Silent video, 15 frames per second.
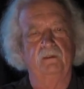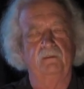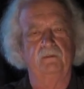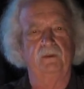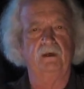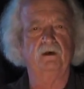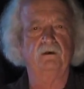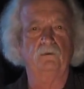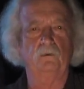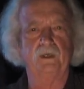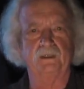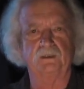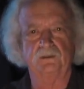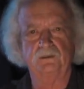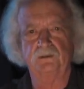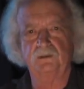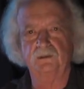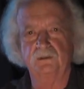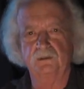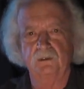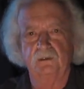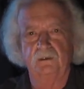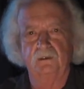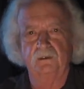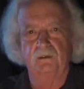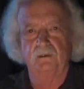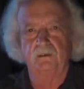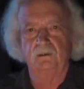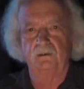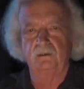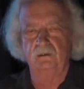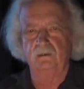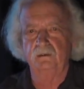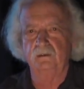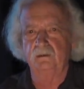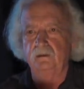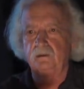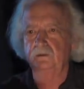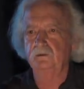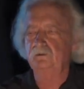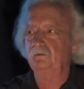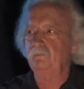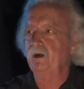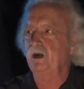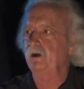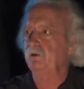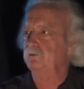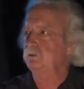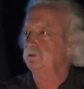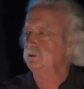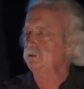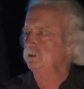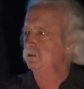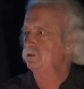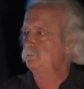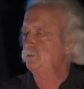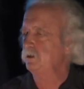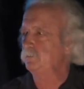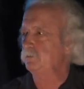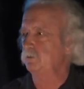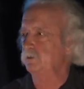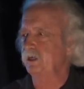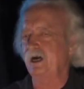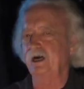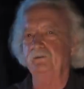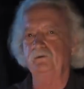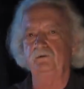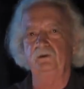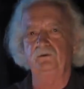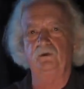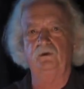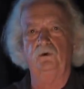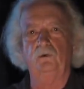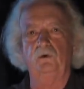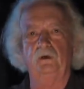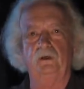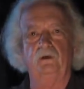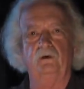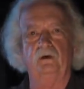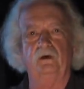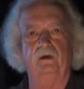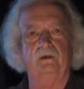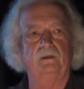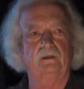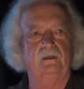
The young witch looked about at the people gathered in the courtyard,